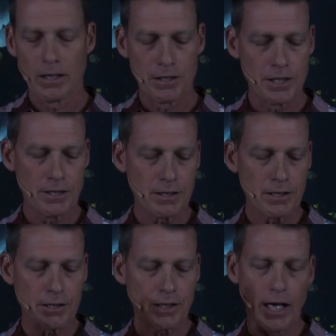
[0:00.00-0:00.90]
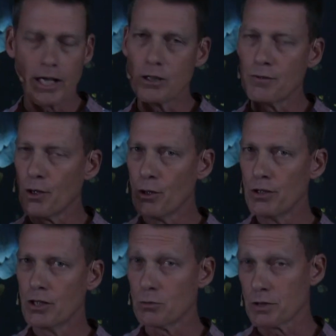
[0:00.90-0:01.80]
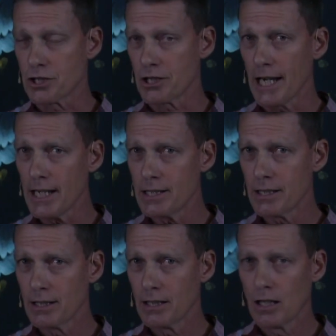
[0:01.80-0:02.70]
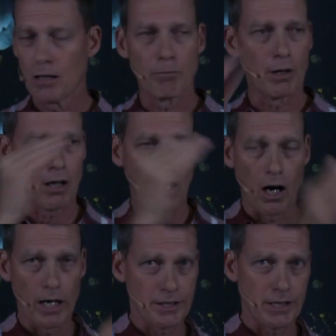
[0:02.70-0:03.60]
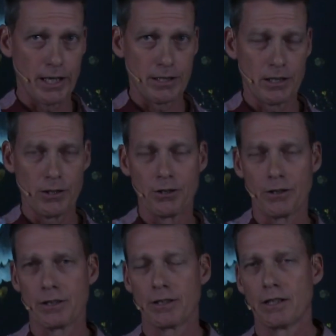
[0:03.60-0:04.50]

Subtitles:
Jesus is saying, "You've heard that it was said, but I say to you."